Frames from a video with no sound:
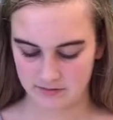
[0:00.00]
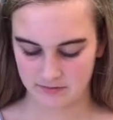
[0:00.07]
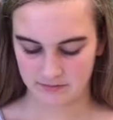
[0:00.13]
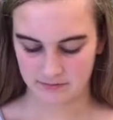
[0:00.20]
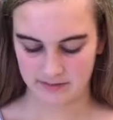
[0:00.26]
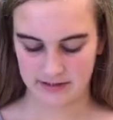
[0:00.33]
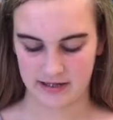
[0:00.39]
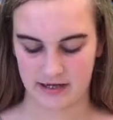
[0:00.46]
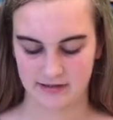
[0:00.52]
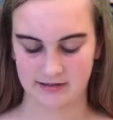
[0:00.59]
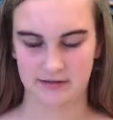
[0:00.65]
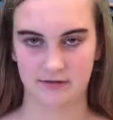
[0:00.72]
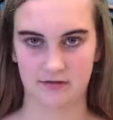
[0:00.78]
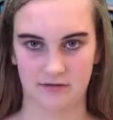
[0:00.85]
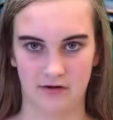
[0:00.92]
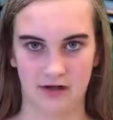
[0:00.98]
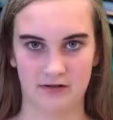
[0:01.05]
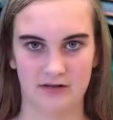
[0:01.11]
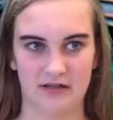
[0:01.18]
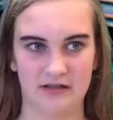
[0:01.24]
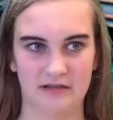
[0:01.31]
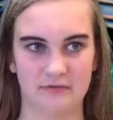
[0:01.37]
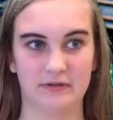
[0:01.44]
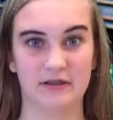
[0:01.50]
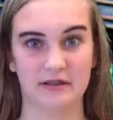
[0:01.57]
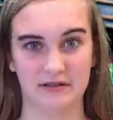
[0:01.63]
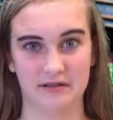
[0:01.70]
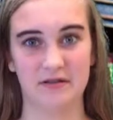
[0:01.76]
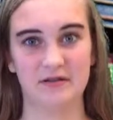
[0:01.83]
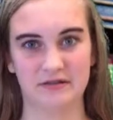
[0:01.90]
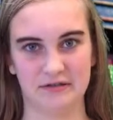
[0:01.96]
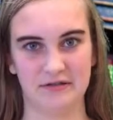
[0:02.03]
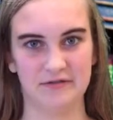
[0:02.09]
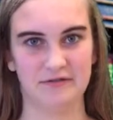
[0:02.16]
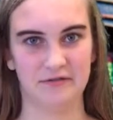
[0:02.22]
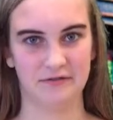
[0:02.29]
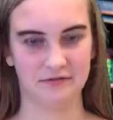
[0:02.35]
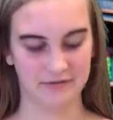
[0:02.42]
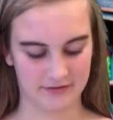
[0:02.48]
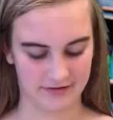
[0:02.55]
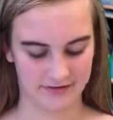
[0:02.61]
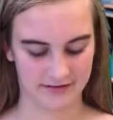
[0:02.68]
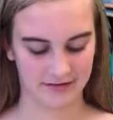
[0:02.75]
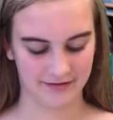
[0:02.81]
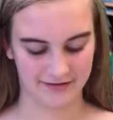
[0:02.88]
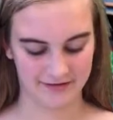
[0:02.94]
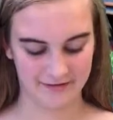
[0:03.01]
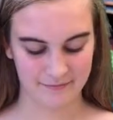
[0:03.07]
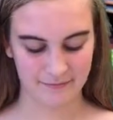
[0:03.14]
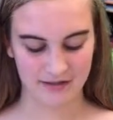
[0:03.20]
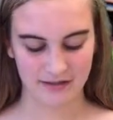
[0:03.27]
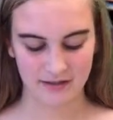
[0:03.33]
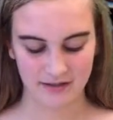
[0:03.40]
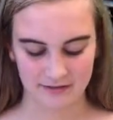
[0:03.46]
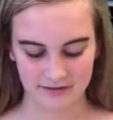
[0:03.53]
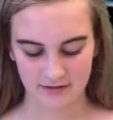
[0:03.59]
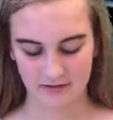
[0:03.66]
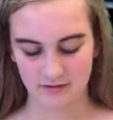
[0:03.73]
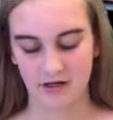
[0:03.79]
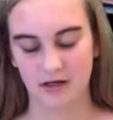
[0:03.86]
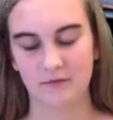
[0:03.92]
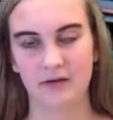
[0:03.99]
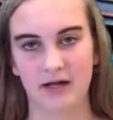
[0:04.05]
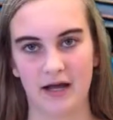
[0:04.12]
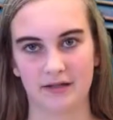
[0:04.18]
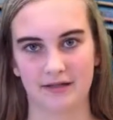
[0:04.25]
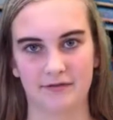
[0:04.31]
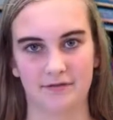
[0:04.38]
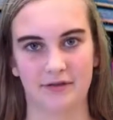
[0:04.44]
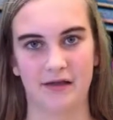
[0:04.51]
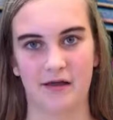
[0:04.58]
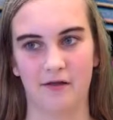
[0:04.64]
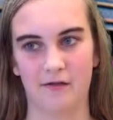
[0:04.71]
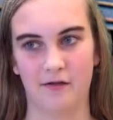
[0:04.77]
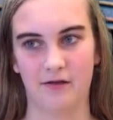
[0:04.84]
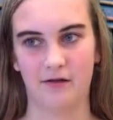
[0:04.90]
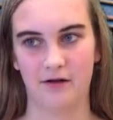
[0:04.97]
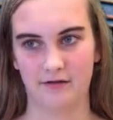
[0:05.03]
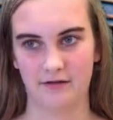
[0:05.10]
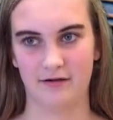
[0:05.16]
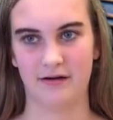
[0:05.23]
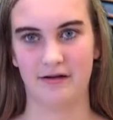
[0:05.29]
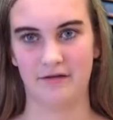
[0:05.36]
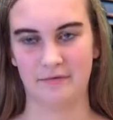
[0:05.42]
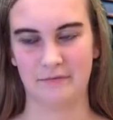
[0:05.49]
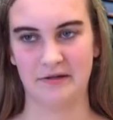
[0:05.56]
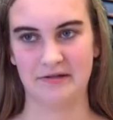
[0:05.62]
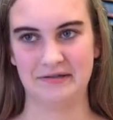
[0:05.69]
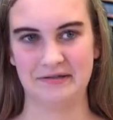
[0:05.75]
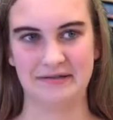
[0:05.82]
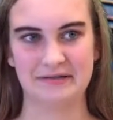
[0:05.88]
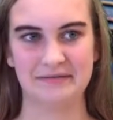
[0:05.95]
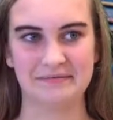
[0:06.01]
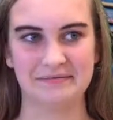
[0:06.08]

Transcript: only has 2 electrons, which is also full for helium. They're non-reactive with other elements.